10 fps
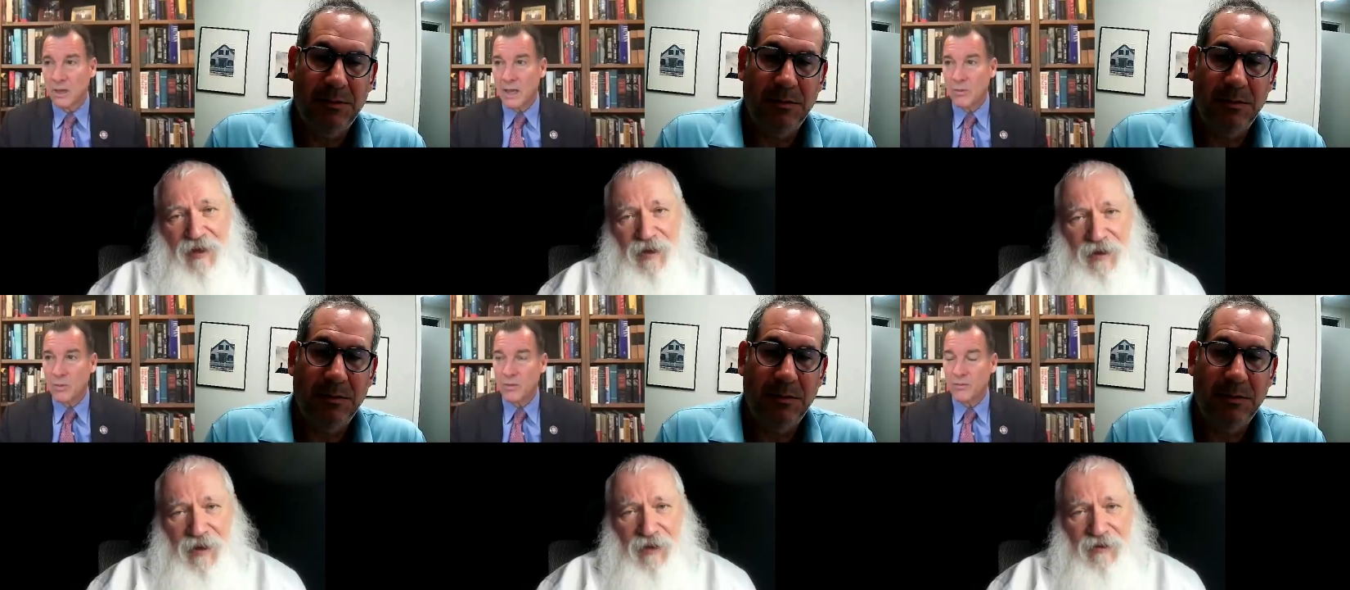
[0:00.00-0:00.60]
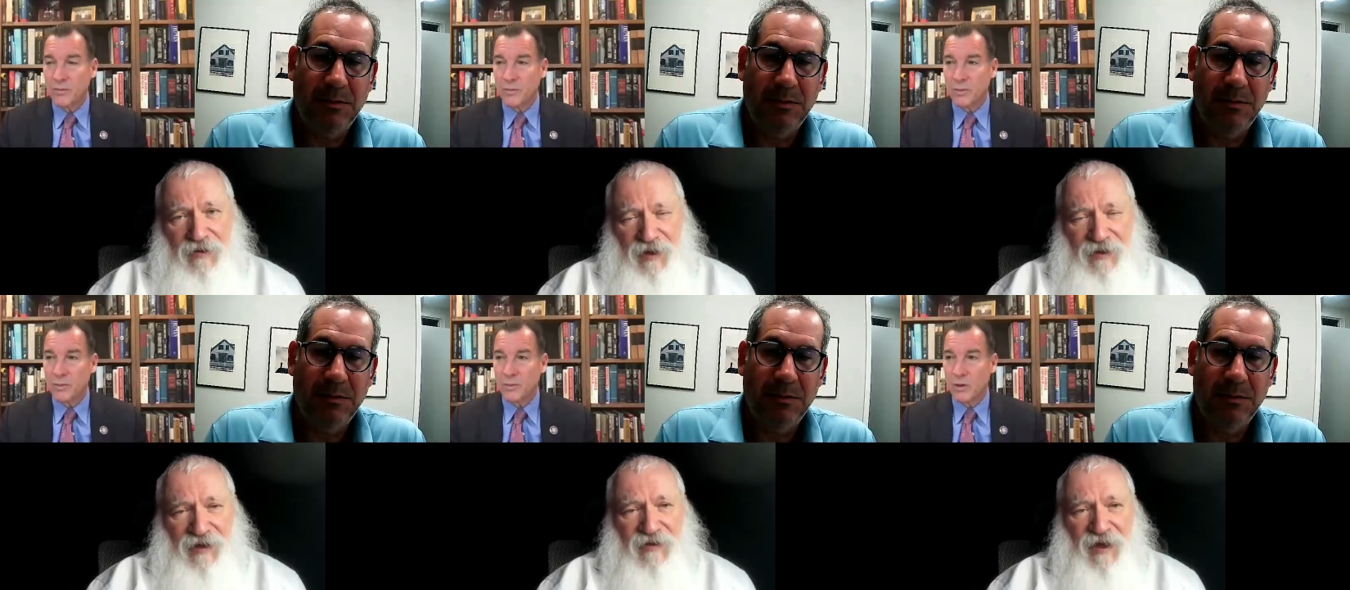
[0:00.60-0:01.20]
Speaker 1: And yeah,
Speaker 2: we,
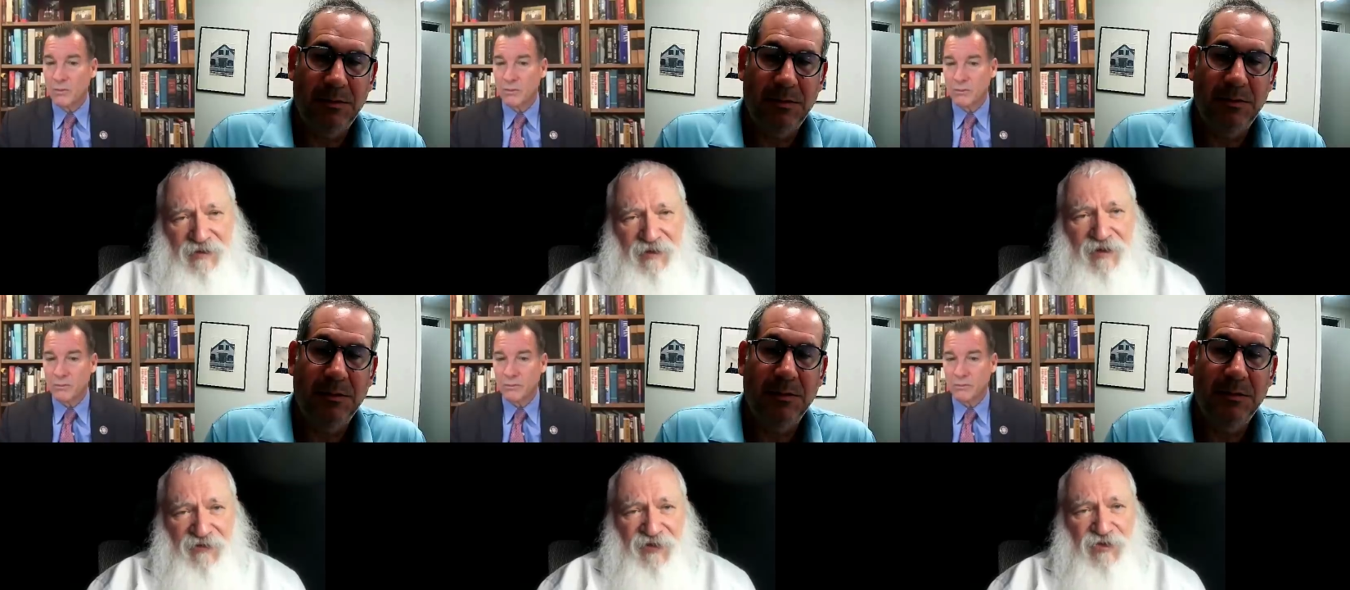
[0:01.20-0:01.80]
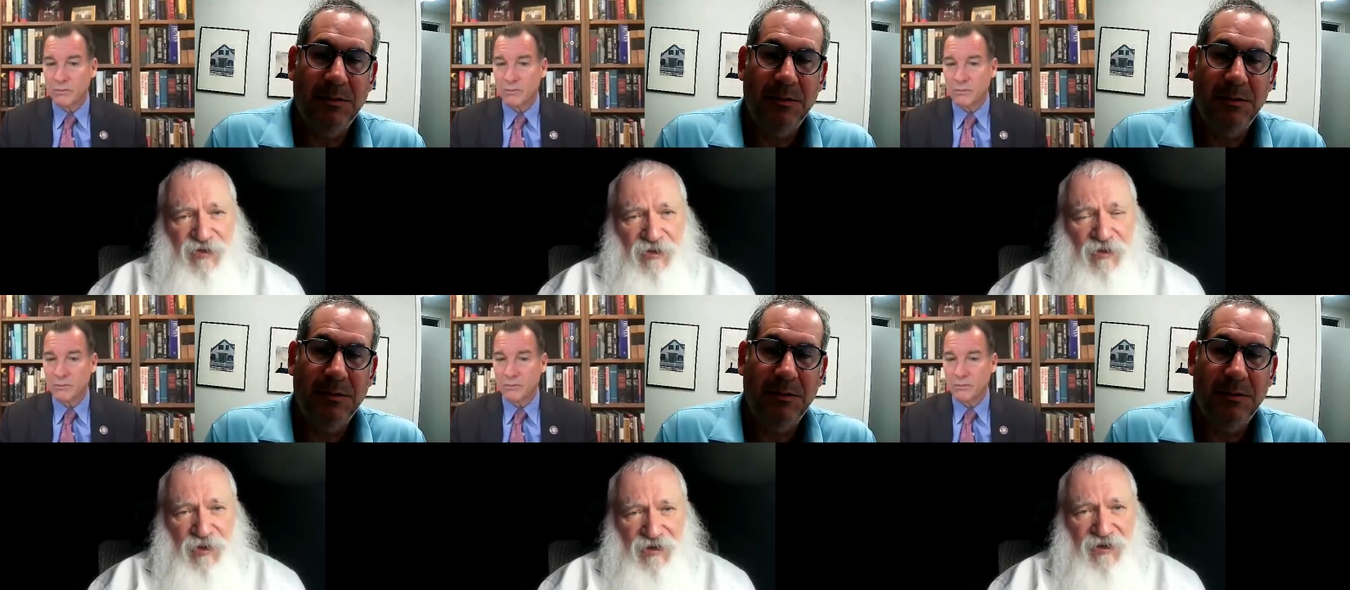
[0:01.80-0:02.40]
that's that's the
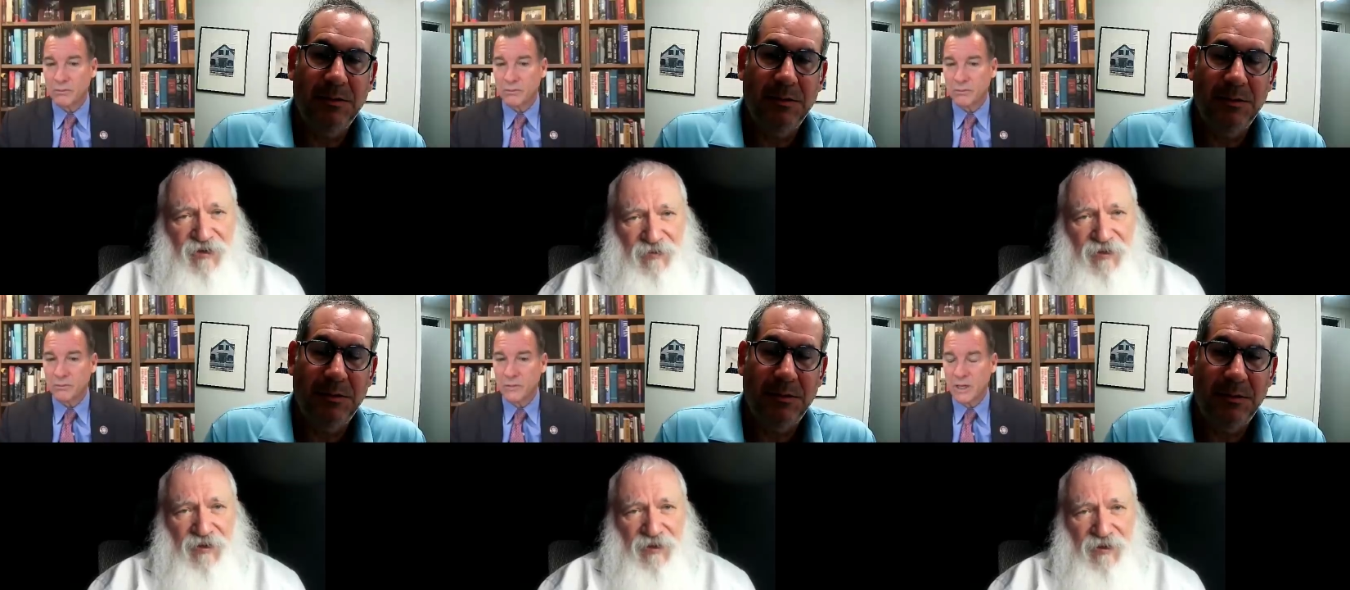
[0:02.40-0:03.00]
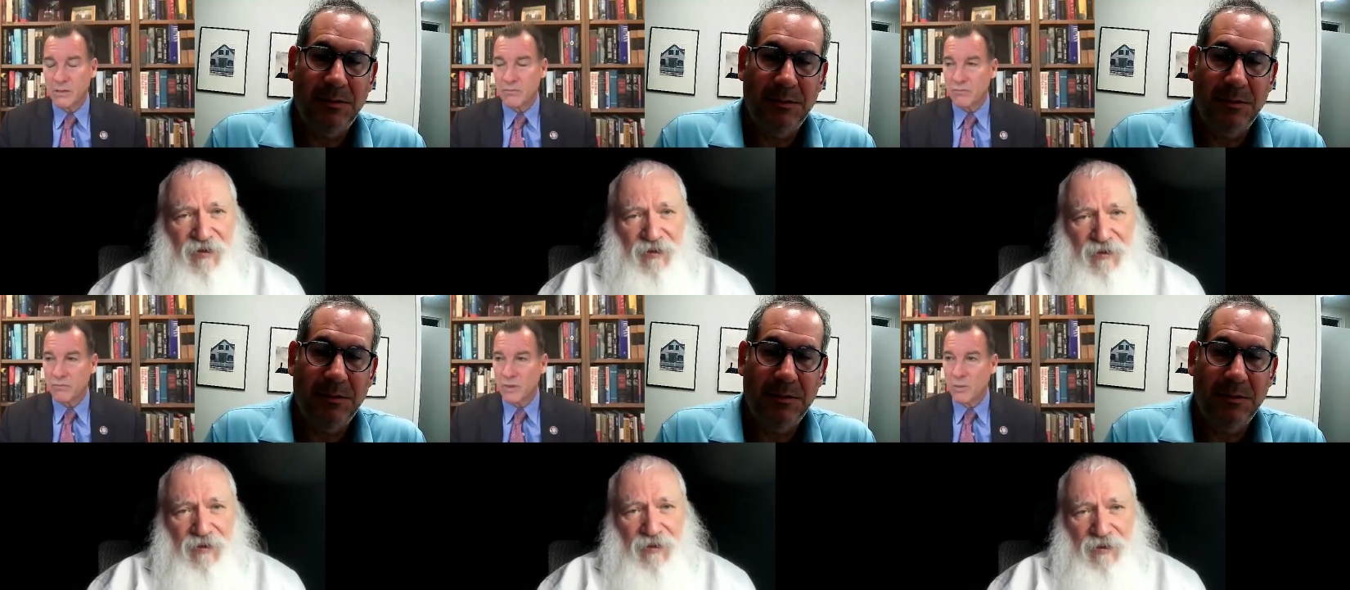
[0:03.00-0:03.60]
conventional wisdom.
Speaker 1: Yeah,
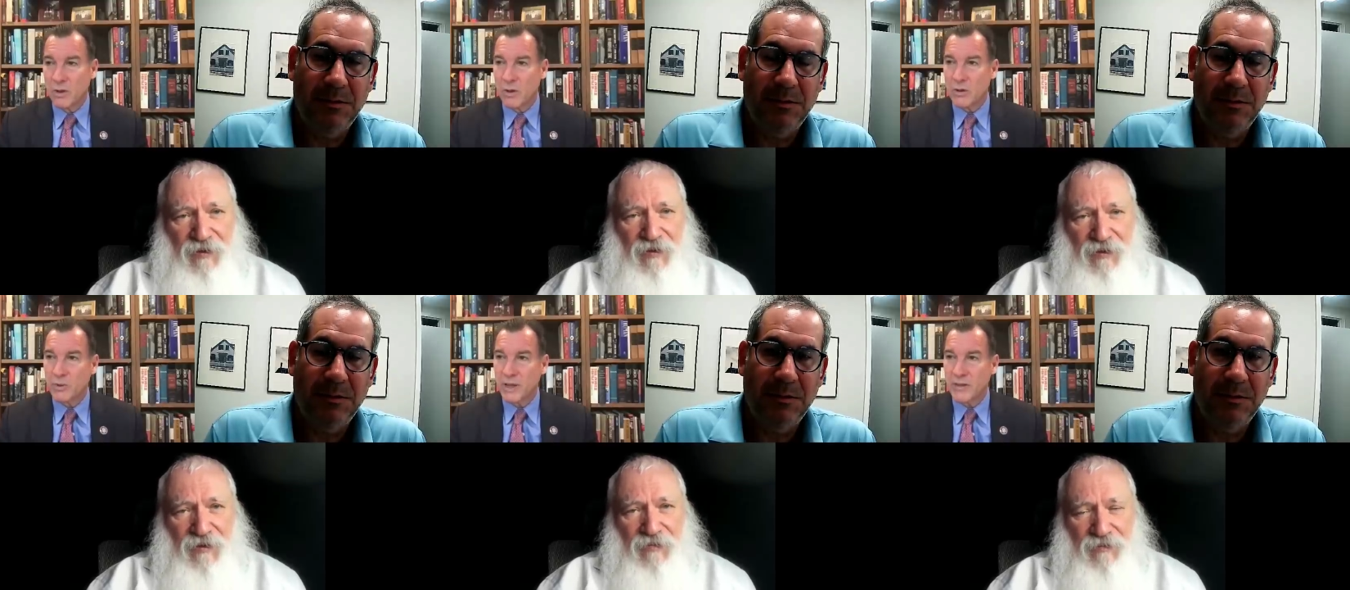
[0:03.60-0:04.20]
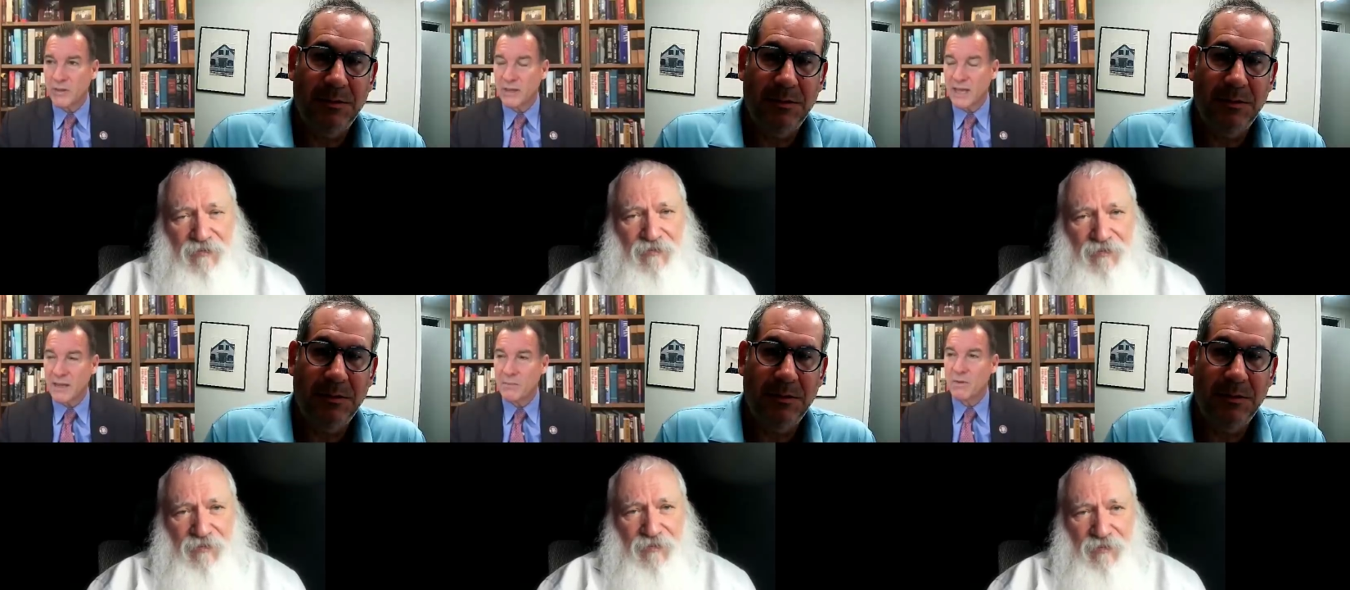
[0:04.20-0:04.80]
and we always play this
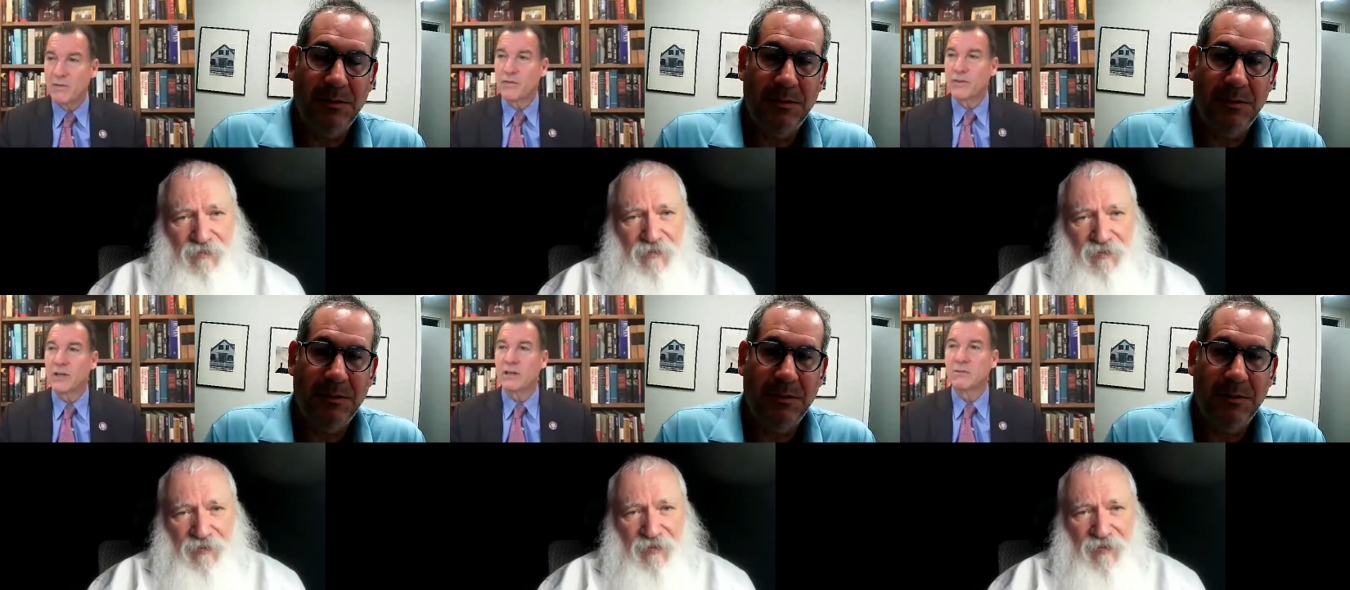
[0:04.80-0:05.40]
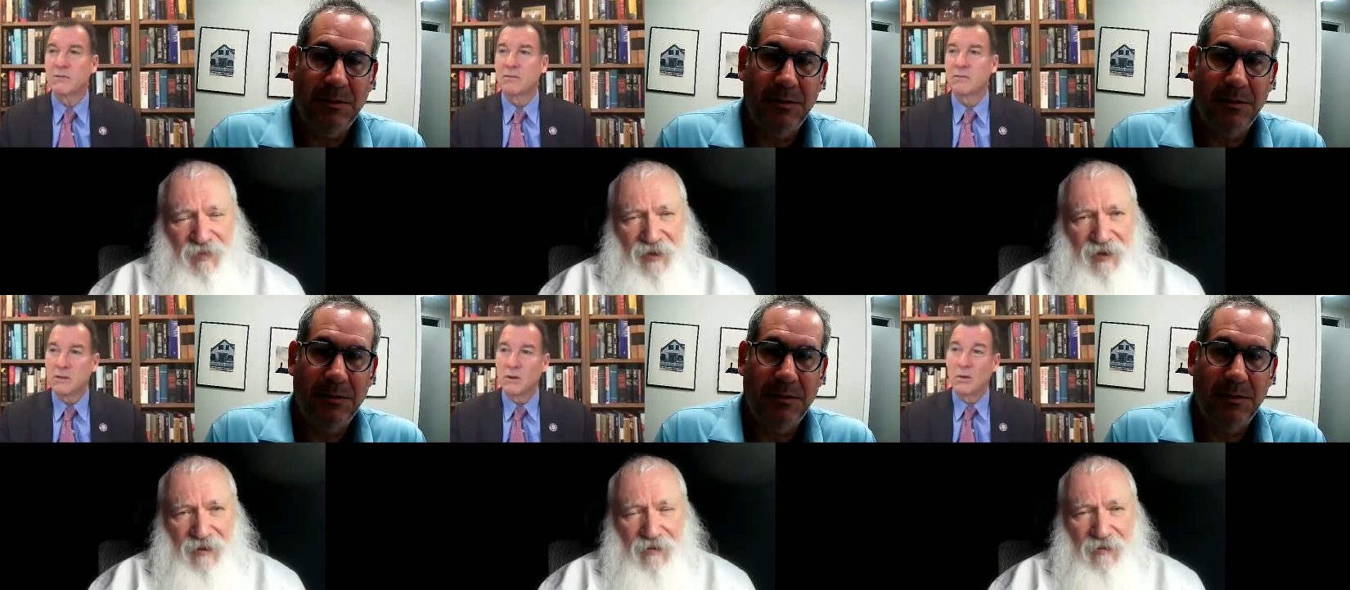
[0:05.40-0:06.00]
game of. Uh,
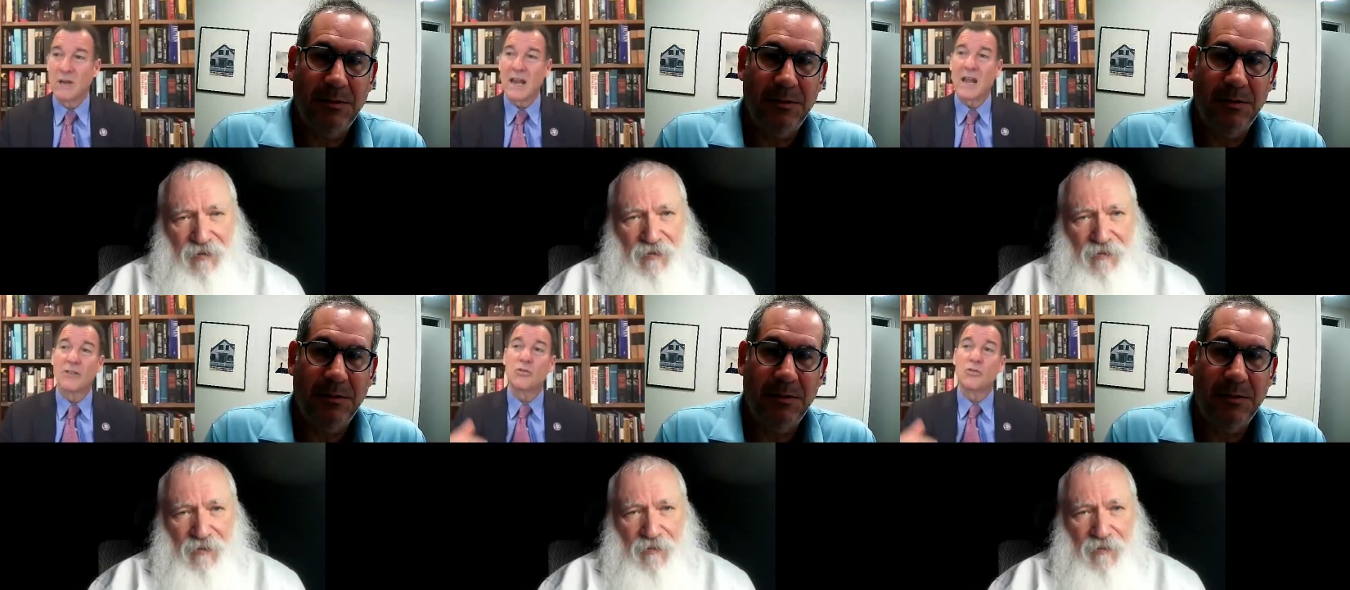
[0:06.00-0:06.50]
you know, God, I'll